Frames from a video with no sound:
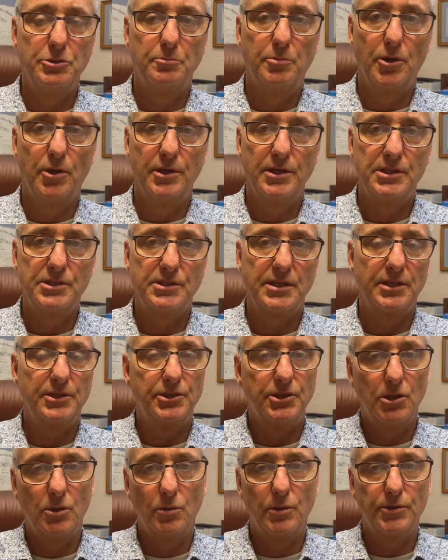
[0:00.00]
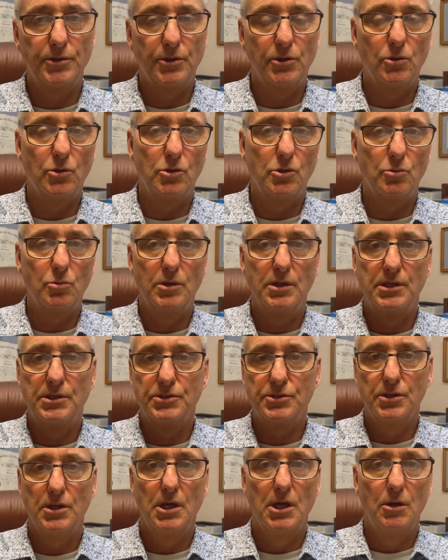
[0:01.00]
parties said, you know what the goal
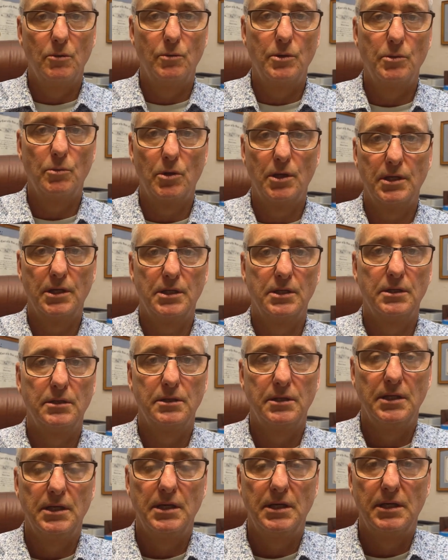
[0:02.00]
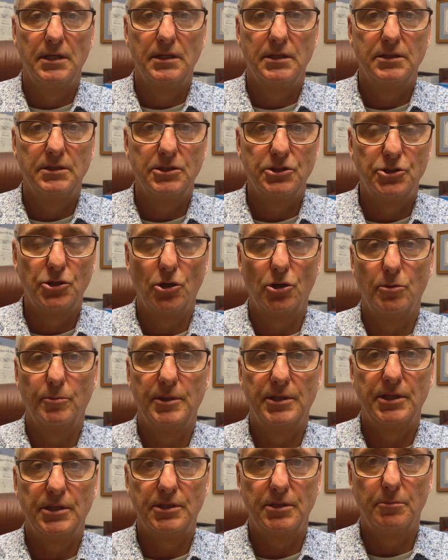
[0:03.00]
was, we want to
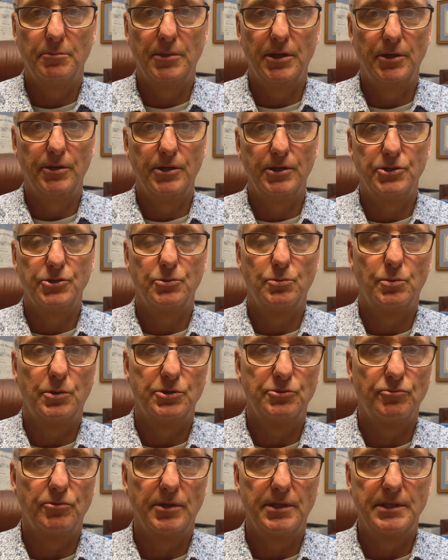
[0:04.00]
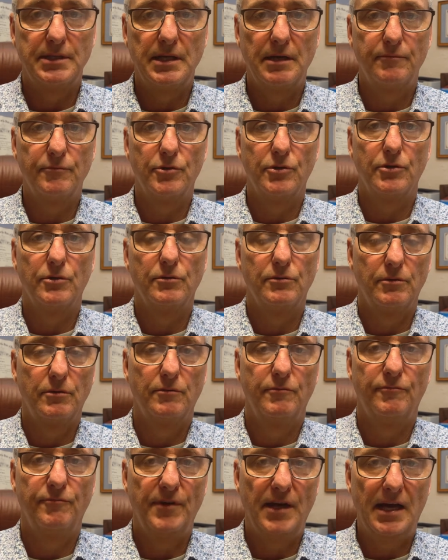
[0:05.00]
determine that the marriage was really never
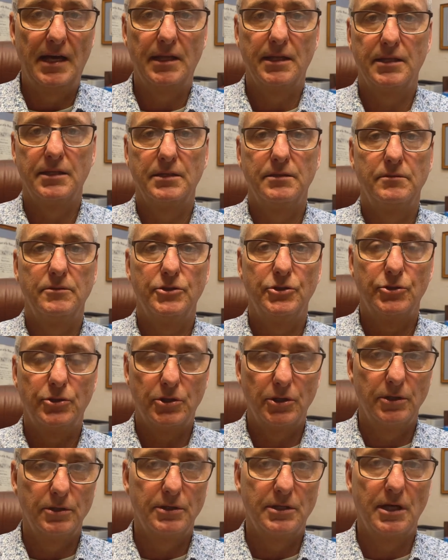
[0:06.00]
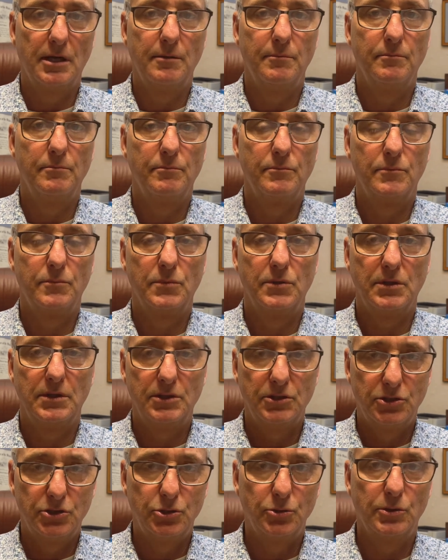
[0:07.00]
valid, you could come
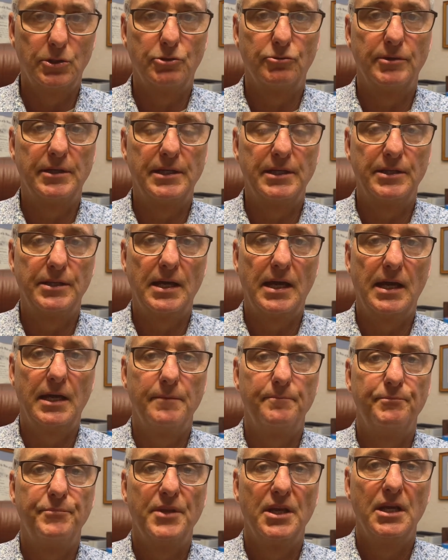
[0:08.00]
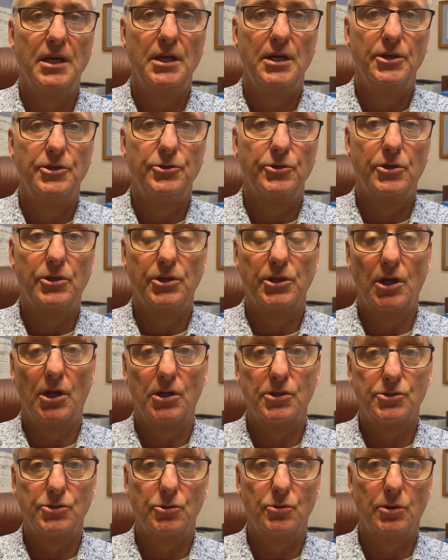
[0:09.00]
to agree to that. You could
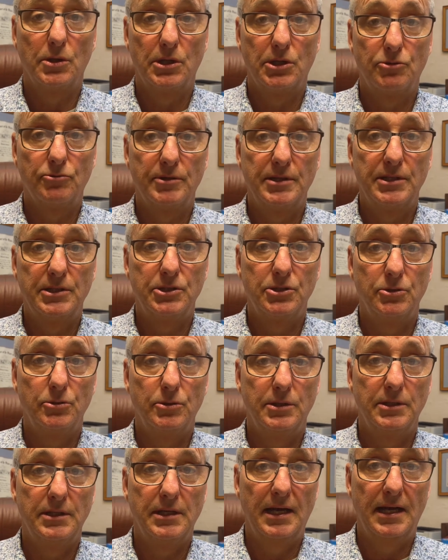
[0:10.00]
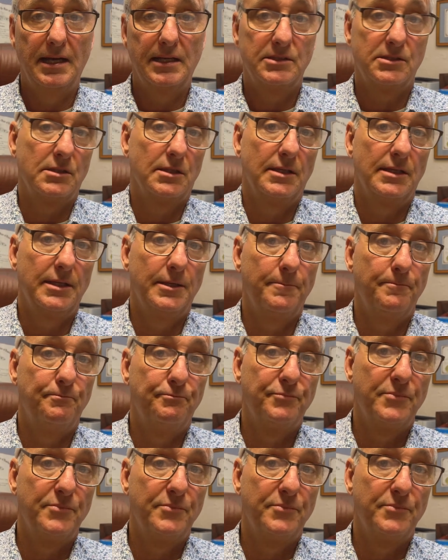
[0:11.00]
also agree to it actually